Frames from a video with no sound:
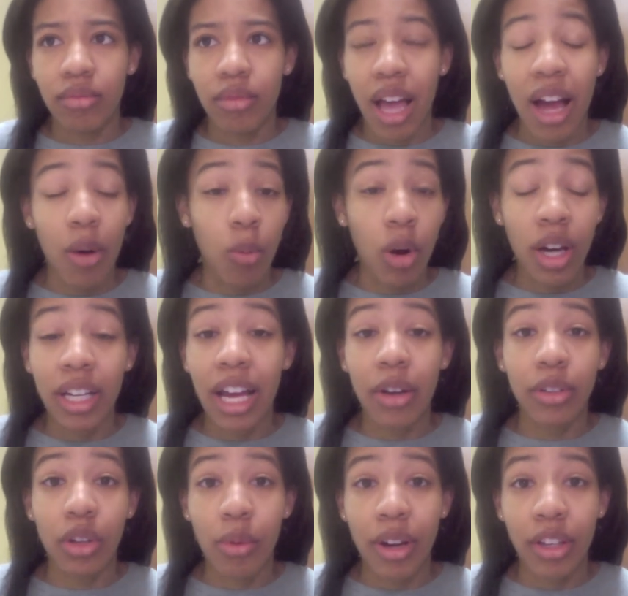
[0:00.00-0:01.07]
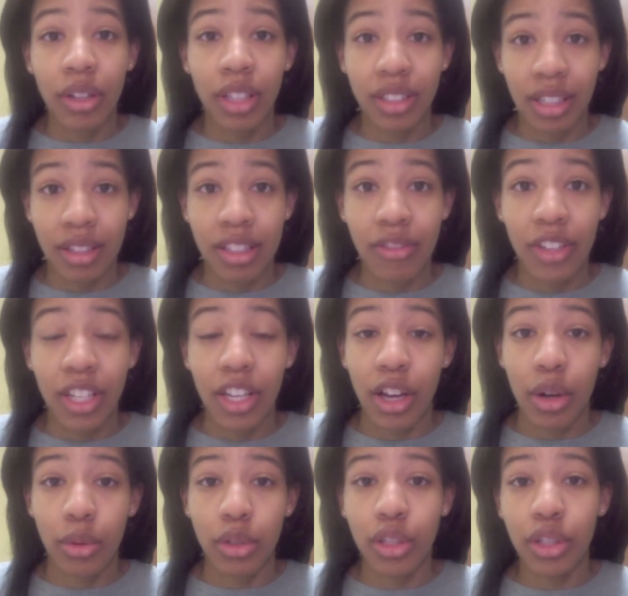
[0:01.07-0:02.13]
one, I don't know why you clicked on this
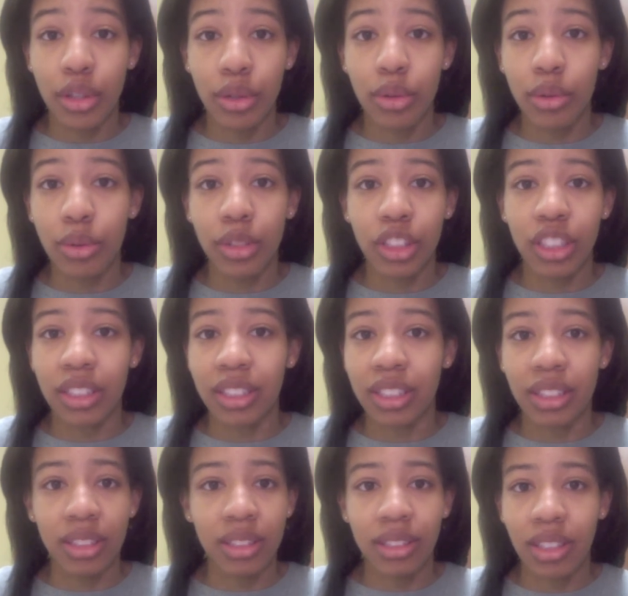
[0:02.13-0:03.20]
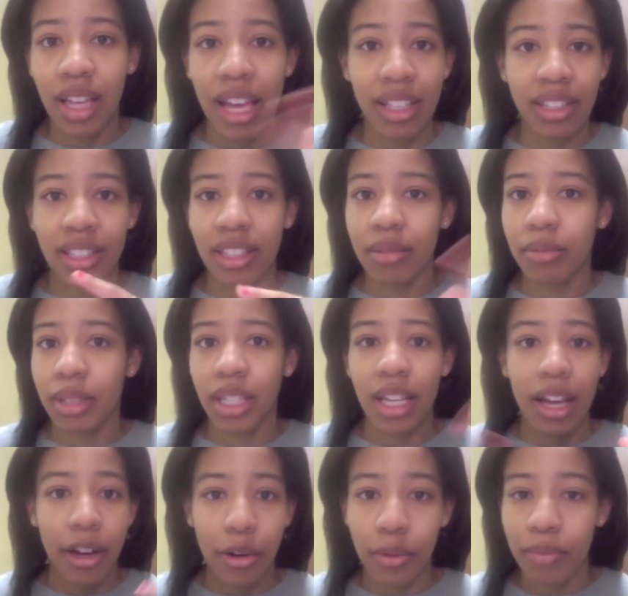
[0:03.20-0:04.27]
video. Two, just exit, get
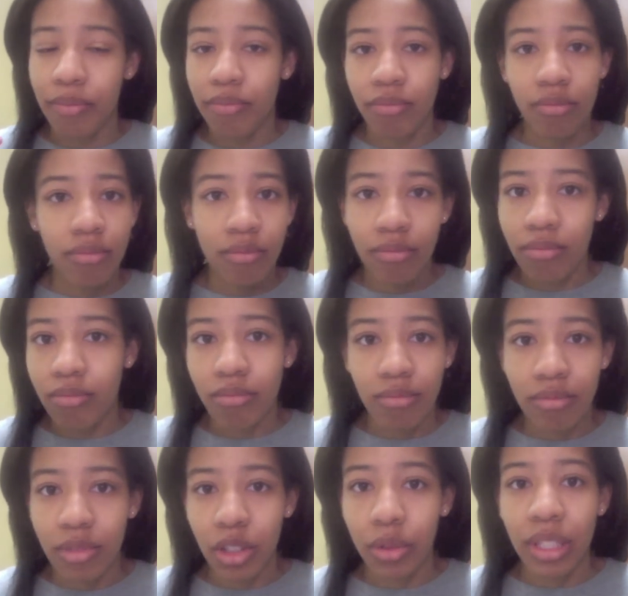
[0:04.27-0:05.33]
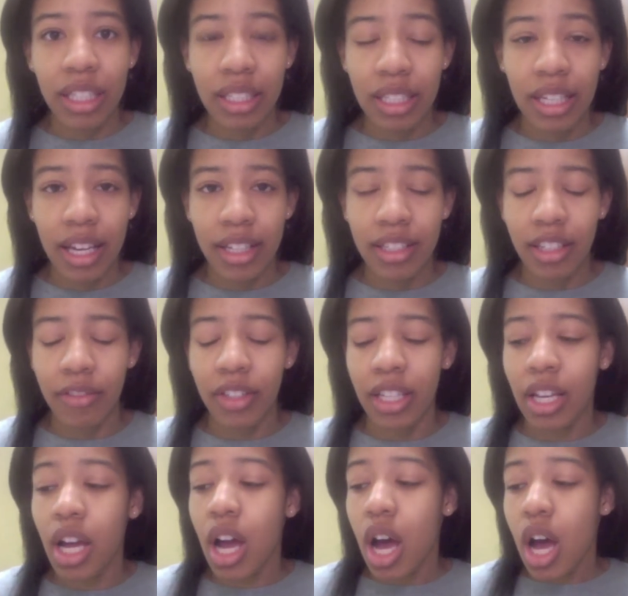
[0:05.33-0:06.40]
out. Don't need any
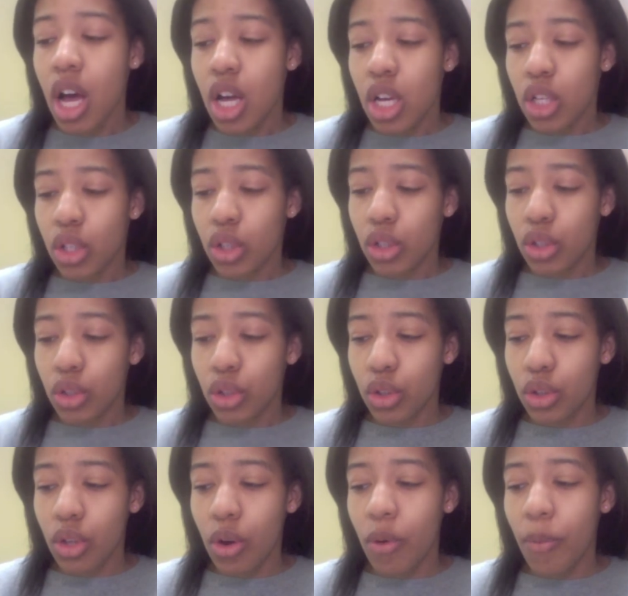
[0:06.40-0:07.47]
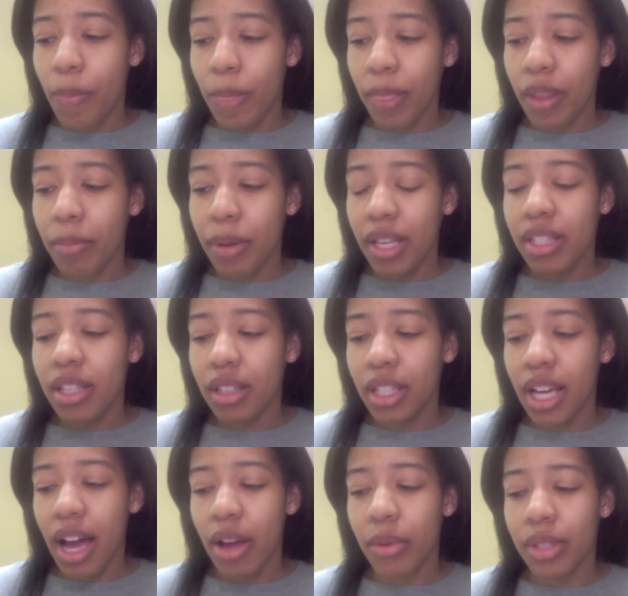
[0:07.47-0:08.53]
negativity. So basically,
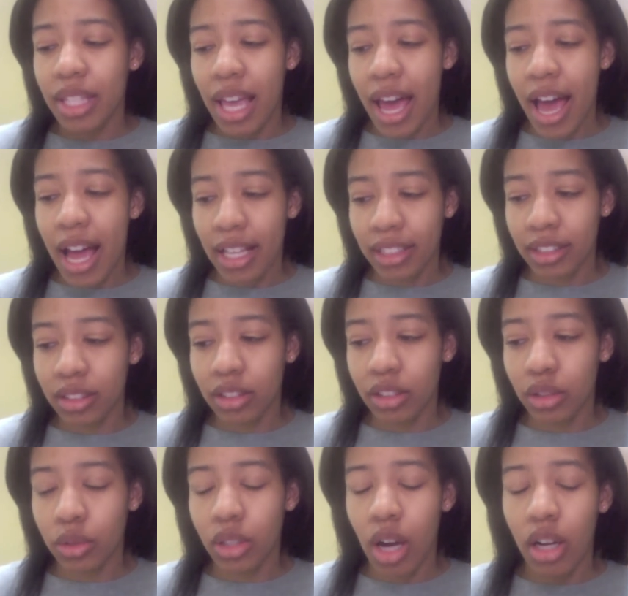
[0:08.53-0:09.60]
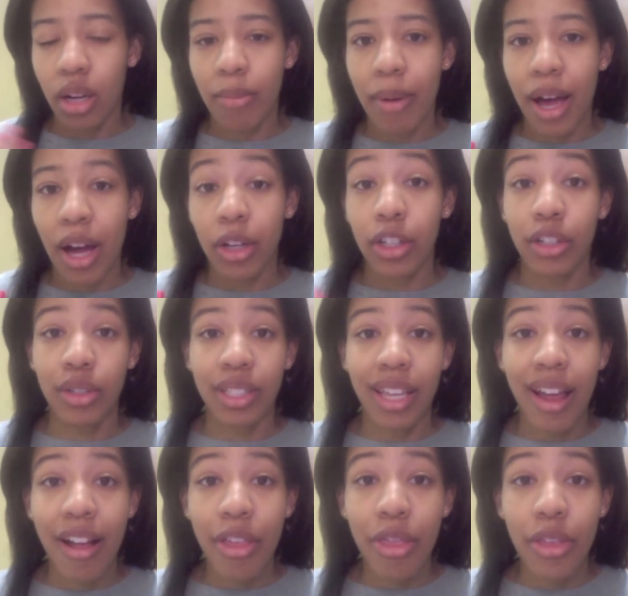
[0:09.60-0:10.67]
I was asked to talk about her
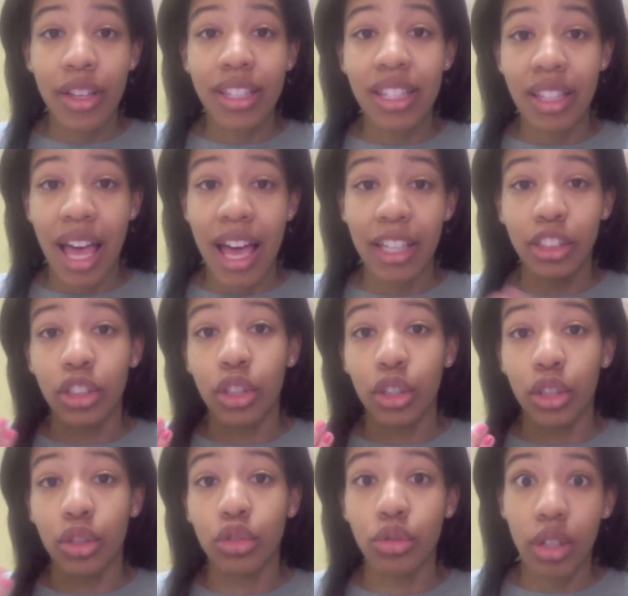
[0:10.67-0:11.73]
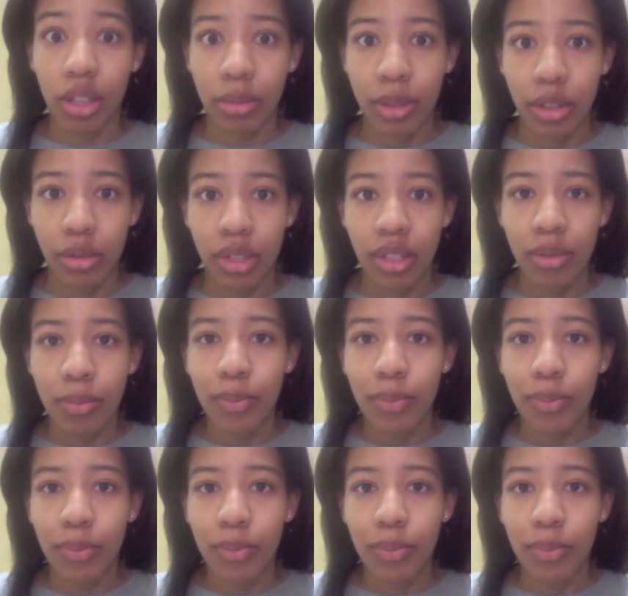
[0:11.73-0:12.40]
death slash her drug abuse.